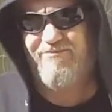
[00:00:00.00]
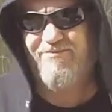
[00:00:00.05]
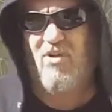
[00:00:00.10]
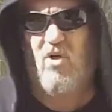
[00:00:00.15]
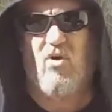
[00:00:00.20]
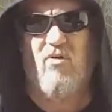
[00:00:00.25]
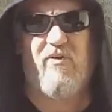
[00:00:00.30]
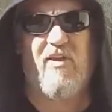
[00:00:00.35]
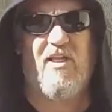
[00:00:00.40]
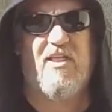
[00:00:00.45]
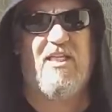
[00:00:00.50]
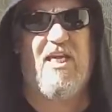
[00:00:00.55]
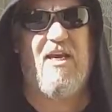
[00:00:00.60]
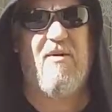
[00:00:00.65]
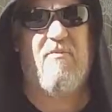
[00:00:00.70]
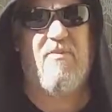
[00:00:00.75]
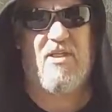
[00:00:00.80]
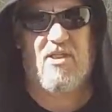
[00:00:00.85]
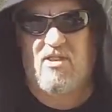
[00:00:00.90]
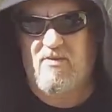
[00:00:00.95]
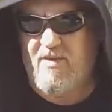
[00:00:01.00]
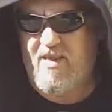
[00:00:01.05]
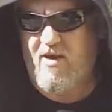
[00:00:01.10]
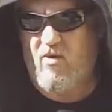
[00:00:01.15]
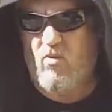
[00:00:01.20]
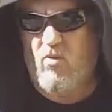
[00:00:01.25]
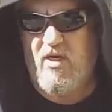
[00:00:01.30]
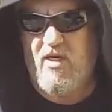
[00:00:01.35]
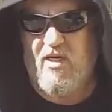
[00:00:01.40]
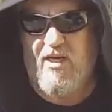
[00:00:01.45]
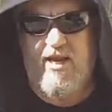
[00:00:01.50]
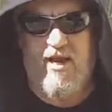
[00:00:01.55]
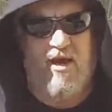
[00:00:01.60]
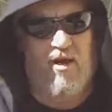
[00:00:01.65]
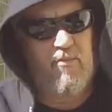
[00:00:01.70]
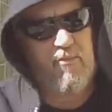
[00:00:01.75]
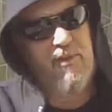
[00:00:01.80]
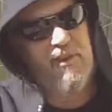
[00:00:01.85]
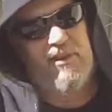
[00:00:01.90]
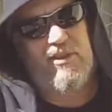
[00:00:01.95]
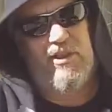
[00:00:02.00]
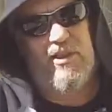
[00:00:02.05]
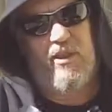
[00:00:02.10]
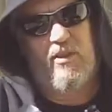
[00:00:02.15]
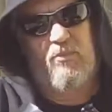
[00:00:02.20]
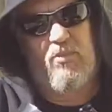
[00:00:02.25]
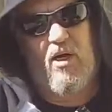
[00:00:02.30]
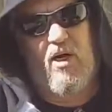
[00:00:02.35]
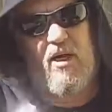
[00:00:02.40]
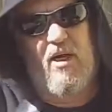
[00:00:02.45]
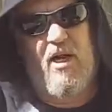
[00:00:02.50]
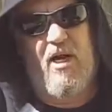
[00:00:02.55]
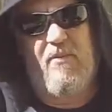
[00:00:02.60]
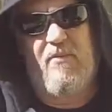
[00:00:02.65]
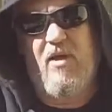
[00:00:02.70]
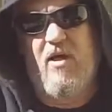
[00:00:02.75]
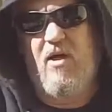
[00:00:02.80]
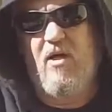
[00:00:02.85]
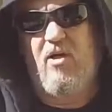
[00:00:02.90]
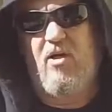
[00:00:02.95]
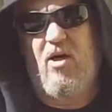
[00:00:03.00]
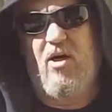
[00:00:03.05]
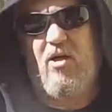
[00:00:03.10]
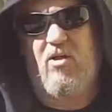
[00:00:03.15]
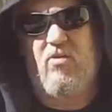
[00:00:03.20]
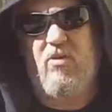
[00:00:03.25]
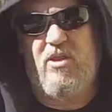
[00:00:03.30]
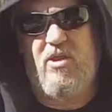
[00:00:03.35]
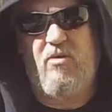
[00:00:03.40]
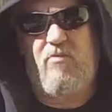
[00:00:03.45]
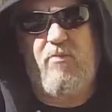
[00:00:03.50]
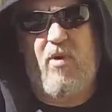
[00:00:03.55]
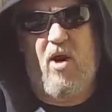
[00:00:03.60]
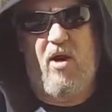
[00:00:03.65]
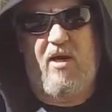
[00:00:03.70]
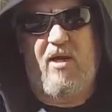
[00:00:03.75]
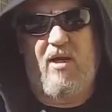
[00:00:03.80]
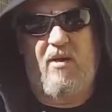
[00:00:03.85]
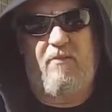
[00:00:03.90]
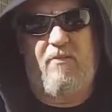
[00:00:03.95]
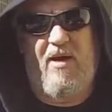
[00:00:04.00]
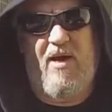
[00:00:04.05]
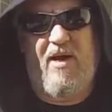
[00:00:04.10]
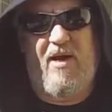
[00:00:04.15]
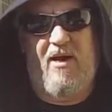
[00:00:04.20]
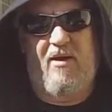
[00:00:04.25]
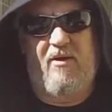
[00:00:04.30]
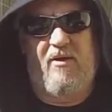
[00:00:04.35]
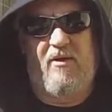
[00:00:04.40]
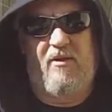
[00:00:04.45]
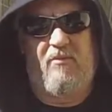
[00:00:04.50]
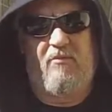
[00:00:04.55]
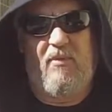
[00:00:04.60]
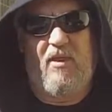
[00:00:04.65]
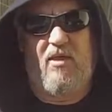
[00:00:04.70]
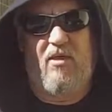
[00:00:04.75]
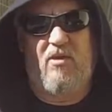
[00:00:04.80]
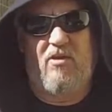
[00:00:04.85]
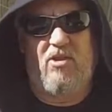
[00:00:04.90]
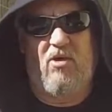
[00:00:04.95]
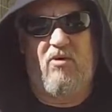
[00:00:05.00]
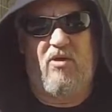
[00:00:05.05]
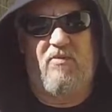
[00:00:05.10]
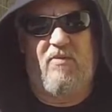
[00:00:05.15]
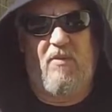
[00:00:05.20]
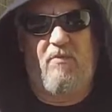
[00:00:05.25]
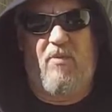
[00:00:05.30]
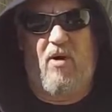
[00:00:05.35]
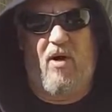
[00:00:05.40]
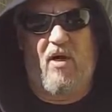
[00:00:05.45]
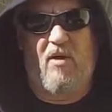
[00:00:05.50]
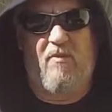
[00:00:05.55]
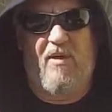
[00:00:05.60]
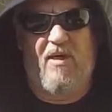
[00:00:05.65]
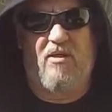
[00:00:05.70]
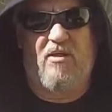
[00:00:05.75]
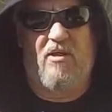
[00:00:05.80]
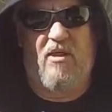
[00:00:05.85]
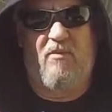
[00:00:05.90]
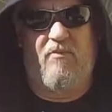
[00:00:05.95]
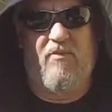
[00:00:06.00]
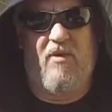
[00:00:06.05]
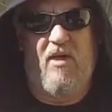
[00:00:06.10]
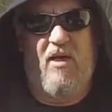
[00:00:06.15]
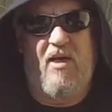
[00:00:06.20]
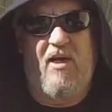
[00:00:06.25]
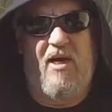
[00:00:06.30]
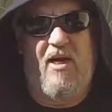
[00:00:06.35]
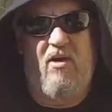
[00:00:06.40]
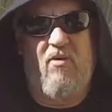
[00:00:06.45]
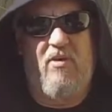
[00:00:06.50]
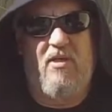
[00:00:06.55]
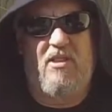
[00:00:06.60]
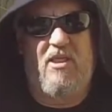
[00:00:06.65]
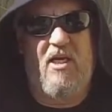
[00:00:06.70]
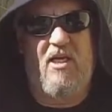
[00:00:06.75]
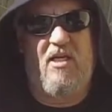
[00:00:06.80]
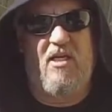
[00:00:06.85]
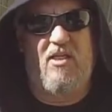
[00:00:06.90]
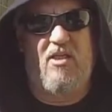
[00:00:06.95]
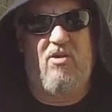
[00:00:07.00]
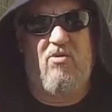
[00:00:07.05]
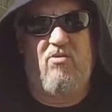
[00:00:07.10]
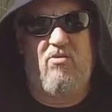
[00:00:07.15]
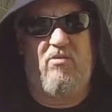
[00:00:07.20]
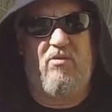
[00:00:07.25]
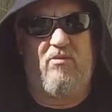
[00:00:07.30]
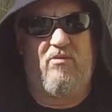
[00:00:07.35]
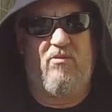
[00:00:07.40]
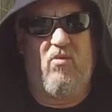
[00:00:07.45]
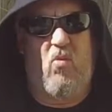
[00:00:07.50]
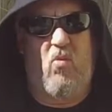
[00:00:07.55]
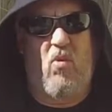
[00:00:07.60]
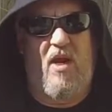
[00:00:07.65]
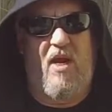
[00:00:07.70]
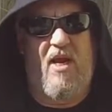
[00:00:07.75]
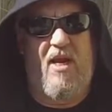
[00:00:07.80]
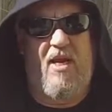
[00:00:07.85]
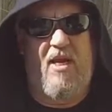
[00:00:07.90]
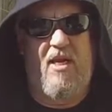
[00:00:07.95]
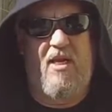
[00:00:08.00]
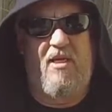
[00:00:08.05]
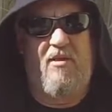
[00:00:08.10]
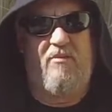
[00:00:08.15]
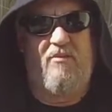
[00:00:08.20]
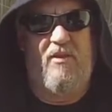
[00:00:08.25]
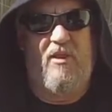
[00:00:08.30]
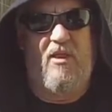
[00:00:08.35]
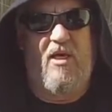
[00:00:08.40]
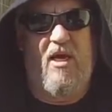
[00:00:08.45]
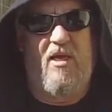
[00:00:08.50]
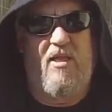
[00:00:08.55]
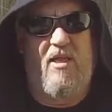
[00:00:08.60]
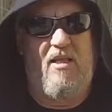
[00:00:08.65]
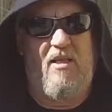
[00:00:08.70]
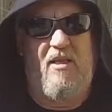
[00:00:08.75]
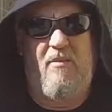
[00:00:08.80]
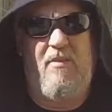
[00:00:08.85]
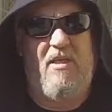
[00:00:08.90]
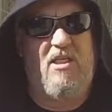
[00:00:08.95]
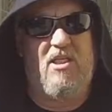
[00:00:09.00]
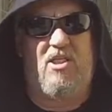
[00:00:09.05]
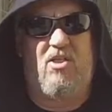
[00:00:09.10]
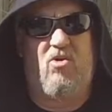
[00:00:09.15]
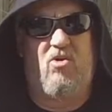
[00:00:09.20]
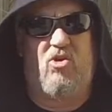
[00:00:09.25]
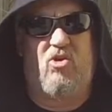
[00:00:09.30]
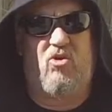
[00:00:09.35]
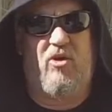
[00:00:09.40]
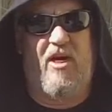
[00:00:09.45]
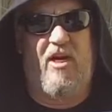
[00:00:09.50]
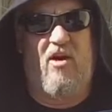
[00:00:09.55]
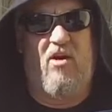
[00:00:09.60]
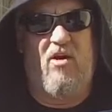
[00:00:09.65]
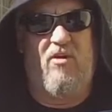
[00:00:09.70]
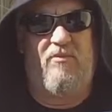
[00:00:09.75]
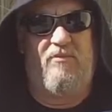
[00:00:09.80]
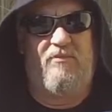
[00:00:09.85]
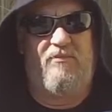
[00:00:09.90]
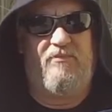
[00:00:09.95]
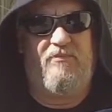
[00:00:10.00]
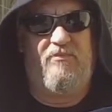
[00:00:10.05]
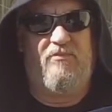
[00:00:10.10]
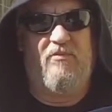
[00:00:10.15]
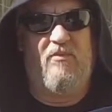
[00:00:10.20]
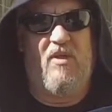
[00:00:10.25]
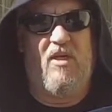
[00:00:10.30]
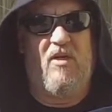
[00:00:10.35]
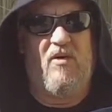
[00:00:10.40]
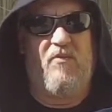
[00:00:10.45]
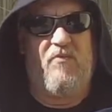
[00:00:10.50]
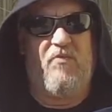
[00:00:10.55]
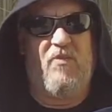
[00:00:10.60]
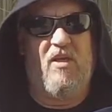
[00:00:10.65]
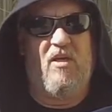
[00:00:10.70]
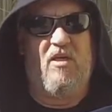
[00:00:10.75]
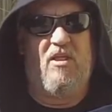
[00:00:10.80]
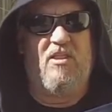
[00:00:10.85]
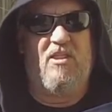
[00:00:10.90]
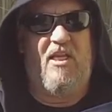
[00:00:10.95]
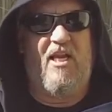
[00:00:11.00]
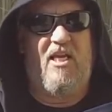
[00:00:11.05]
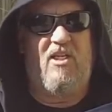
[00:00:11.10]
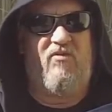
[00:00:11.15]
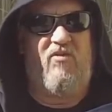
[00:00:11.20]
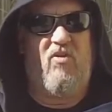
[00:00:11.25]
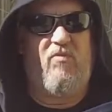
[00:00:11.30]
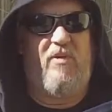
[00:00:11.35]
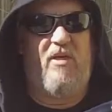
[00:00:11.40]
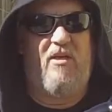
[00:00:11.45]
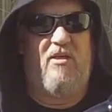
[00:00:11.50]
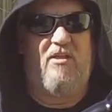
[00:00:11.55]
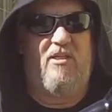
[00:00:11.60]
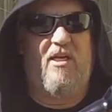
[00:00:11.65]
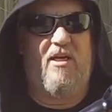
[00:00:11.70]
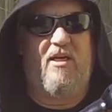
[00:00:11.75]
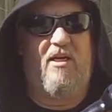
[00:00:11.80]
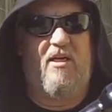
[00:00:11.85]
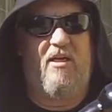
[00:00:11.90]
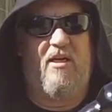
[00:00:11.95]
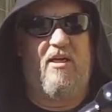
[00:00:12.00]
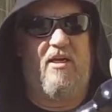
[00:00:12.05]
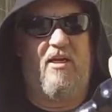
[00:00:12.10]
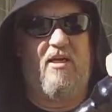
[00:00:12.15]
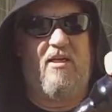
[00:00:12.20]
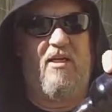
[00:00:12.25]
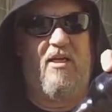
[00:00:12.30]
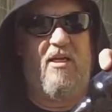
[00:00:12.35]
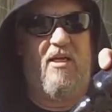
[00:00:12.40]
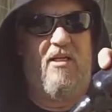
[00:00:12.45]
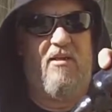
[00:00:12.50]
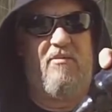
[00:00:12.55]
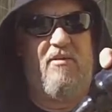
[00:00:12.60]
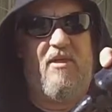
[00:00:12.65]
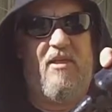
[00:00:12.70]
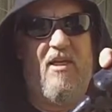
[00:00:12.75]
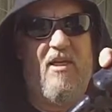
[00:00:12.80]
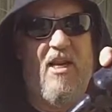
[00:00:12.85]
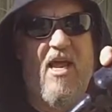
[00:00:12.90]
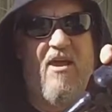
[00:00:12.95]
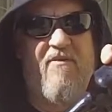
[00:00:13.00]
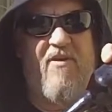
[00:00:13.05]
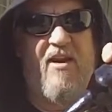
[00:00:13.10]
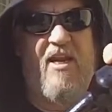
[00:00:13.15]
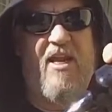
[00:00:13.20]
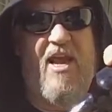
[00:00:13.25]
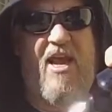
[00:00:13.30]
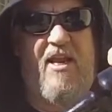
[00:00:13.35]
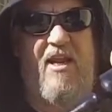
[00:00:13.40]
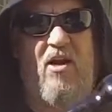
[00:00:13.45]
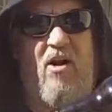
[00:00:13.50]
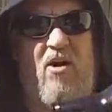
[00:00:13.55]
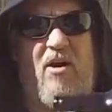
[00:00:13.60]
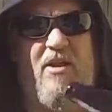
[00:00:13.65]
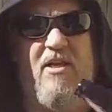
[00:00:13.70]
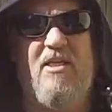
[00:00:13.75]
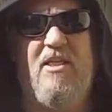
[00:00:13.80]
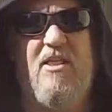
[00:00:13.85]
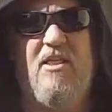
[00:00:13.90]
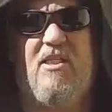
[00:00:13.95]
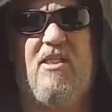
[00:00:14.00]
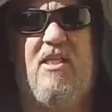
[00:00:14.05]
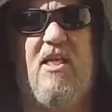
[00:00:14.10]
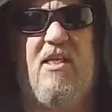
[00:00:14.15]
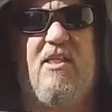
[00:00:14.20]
hopefully it's keeping some of that wind down. But uh, probably not. Girls, what you barking about? My girls always be barking about something. I always tend to do way. Let me just go straight on because the last few beers I, I did didn't have any head at all. And this is